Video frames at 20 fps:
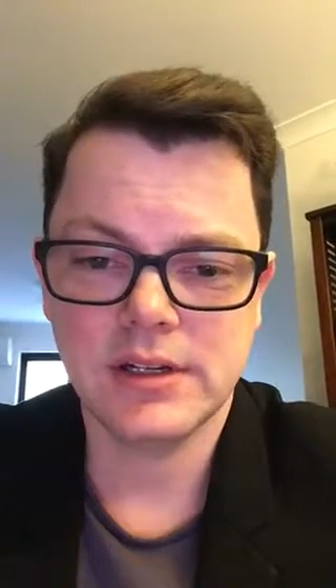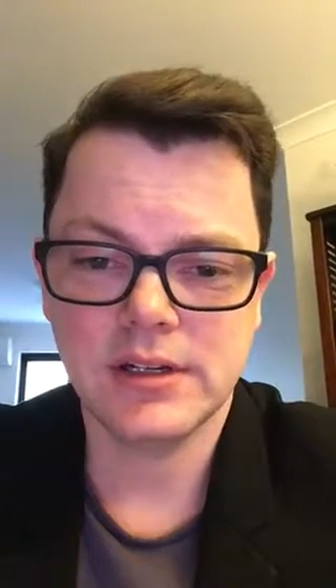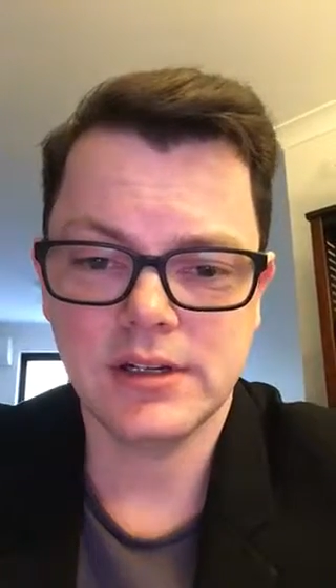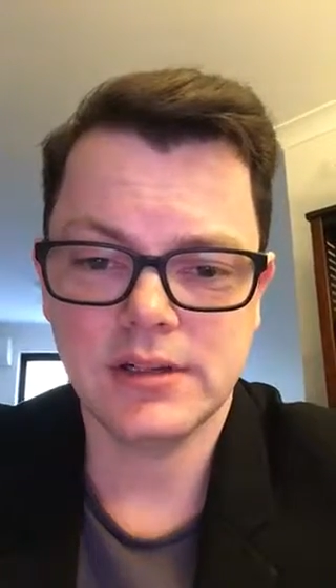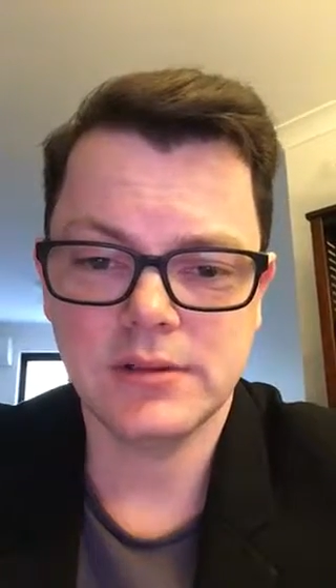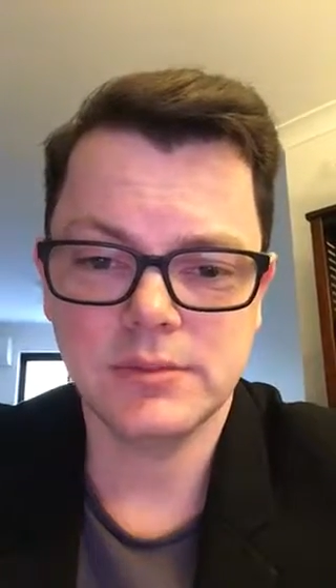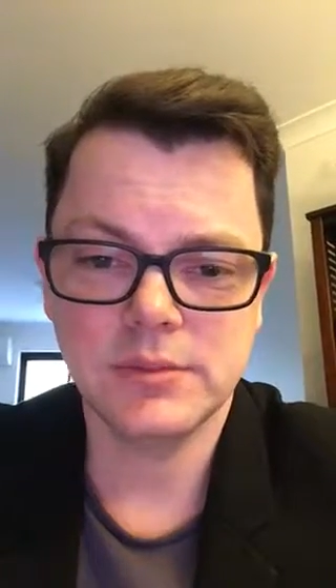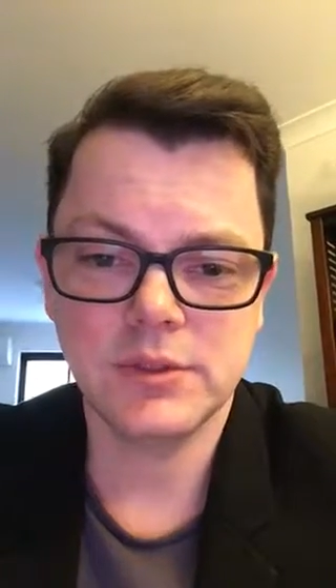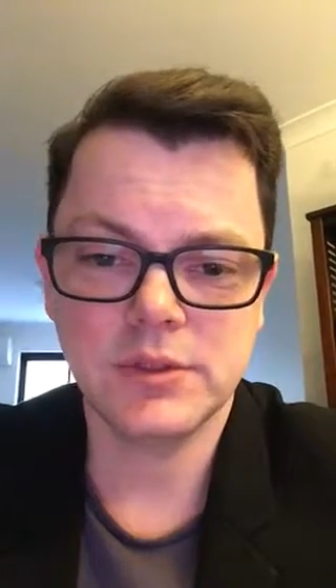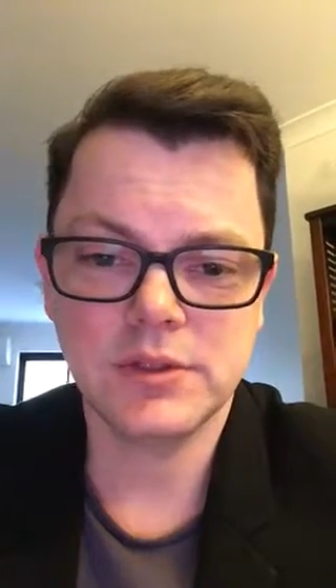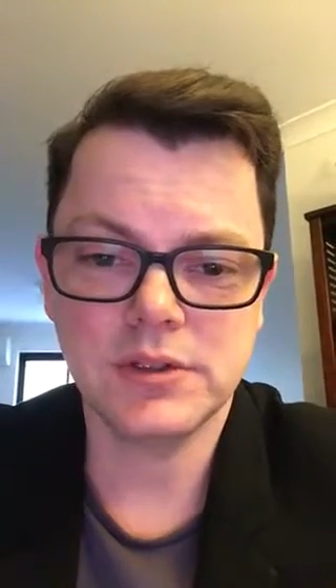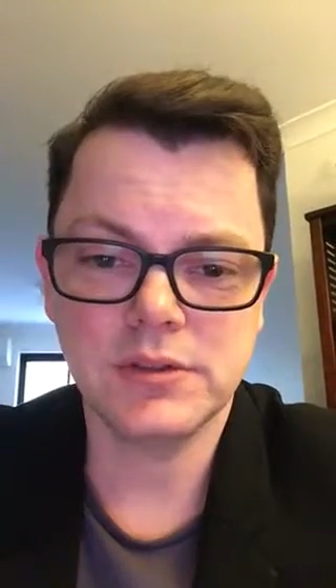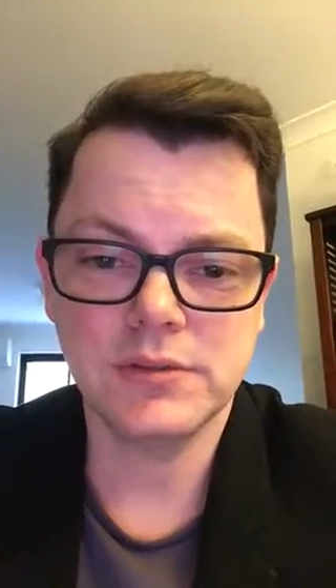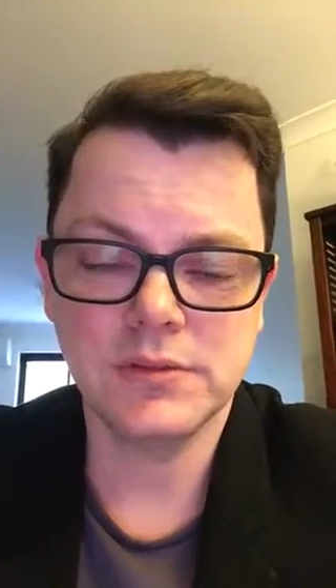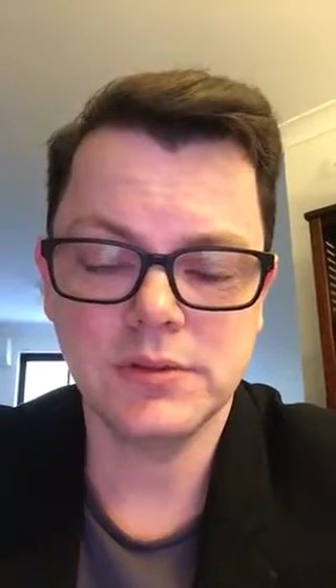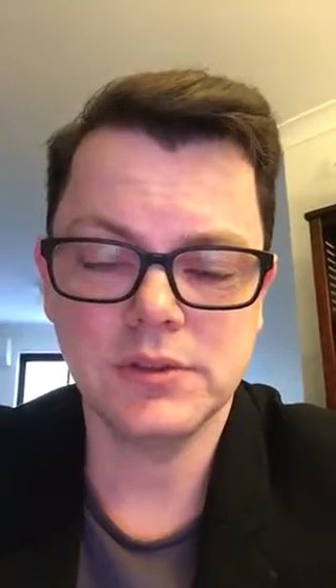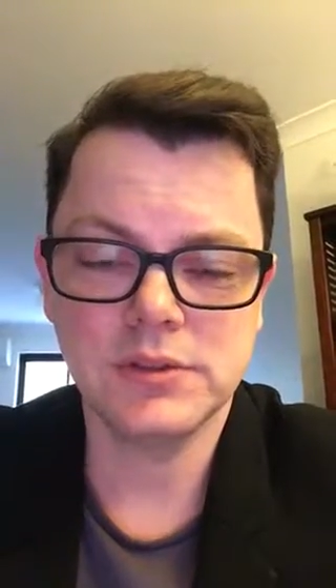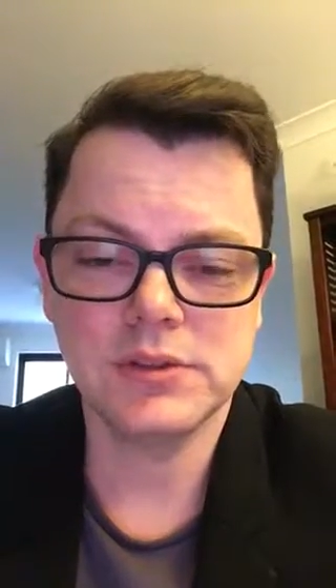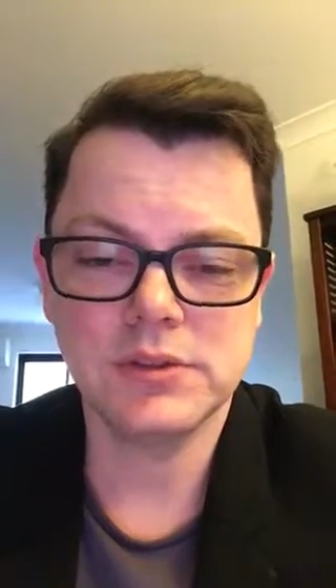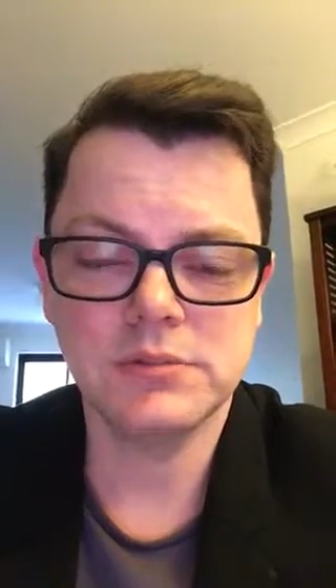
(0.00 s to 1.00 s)
Um, looking
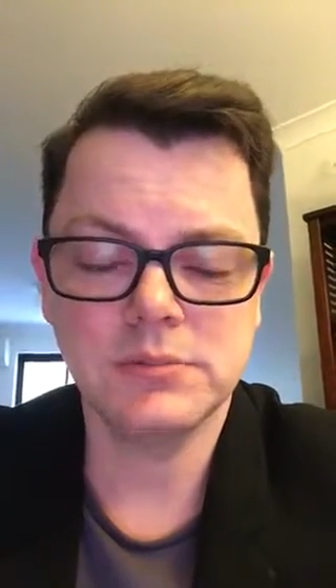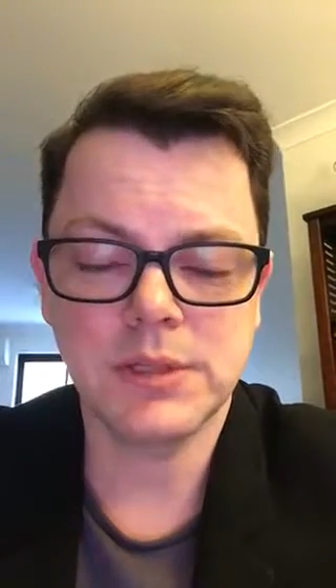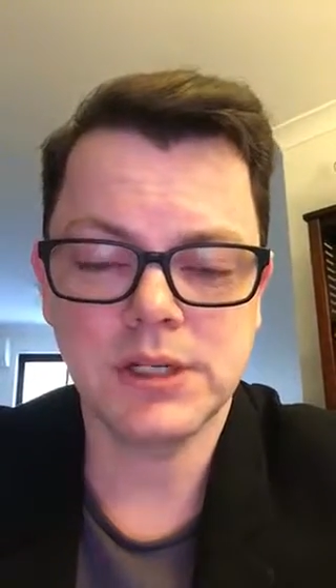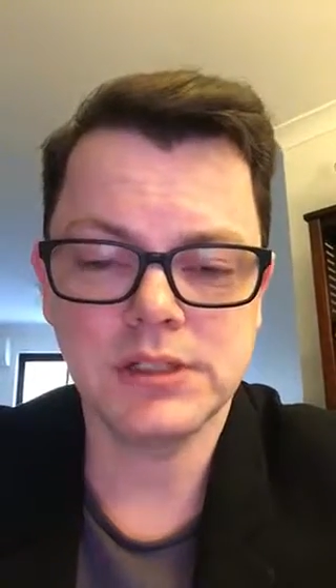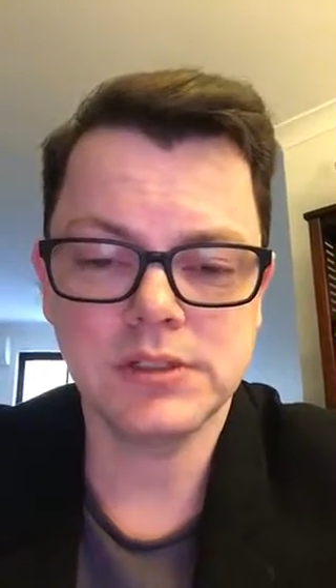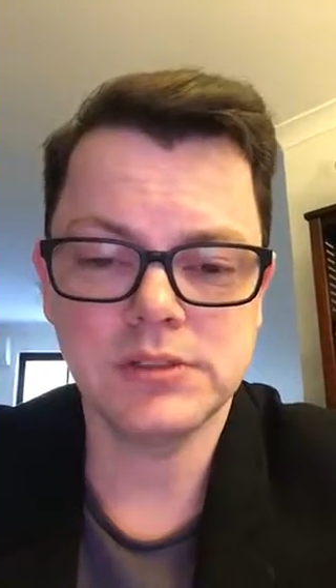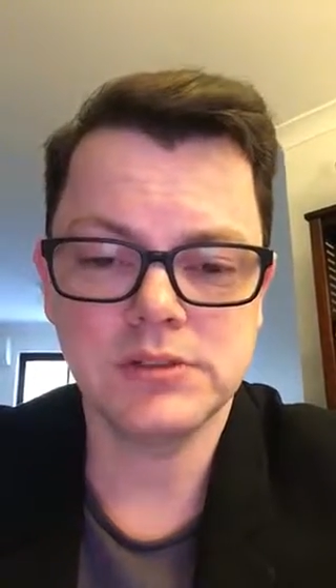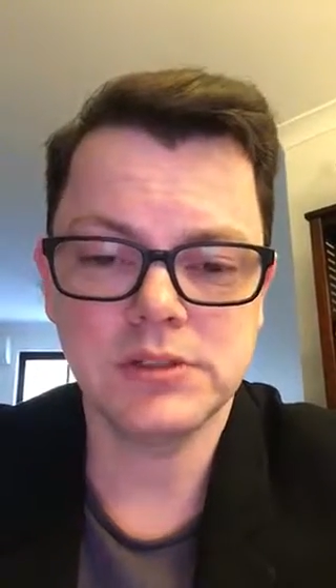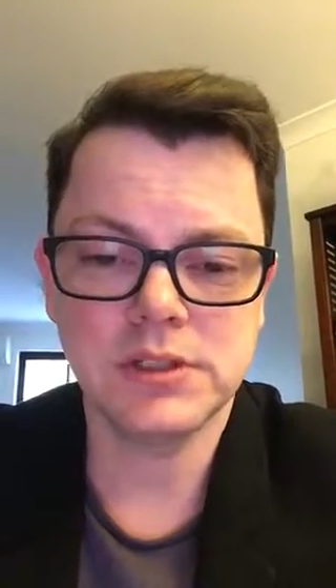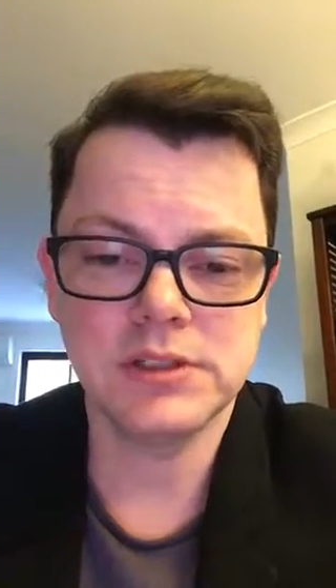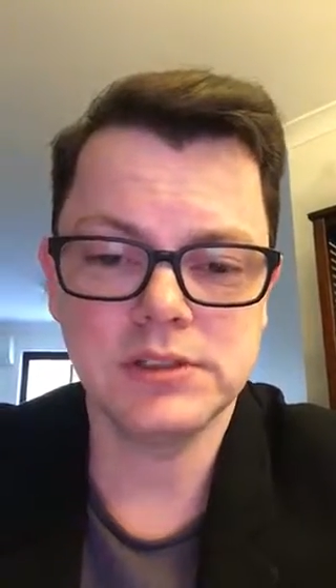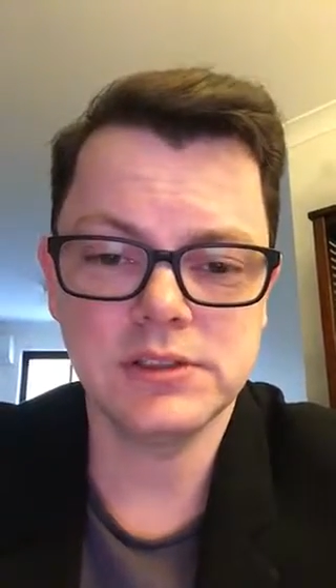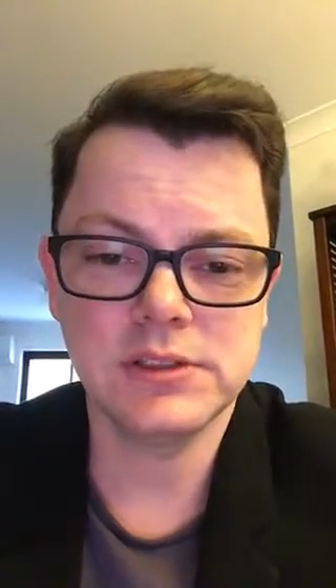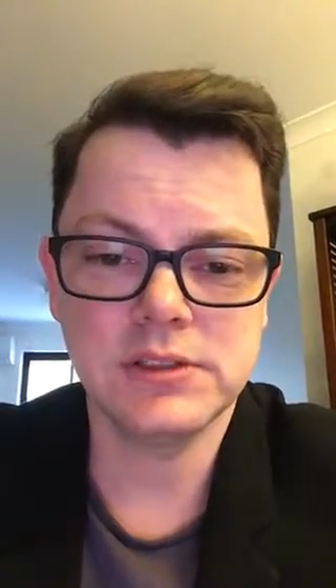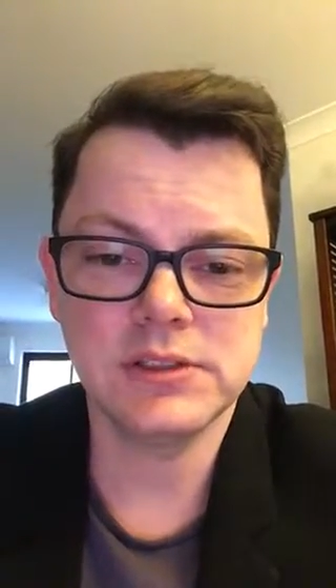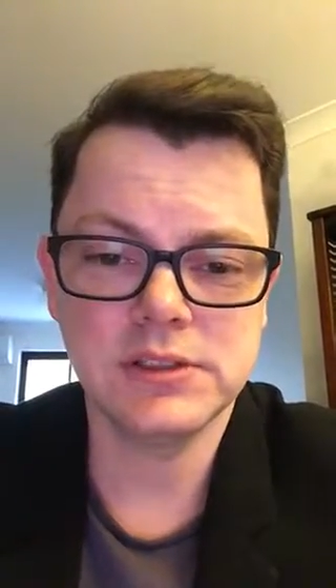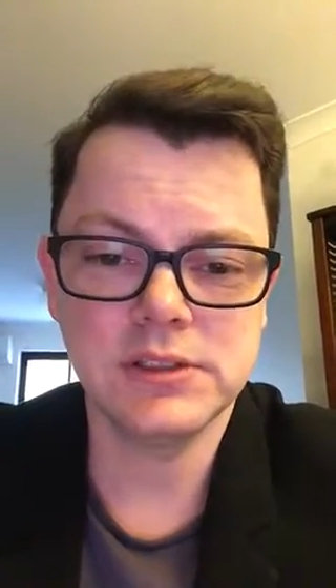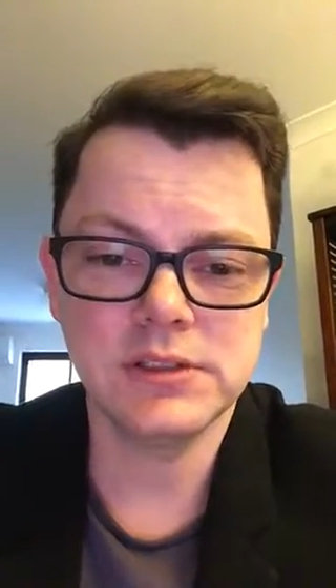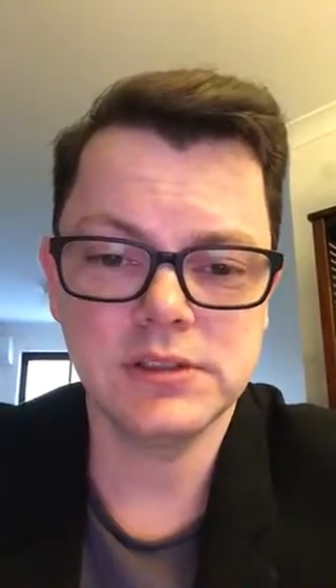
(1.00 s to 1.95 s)
forward to make the transition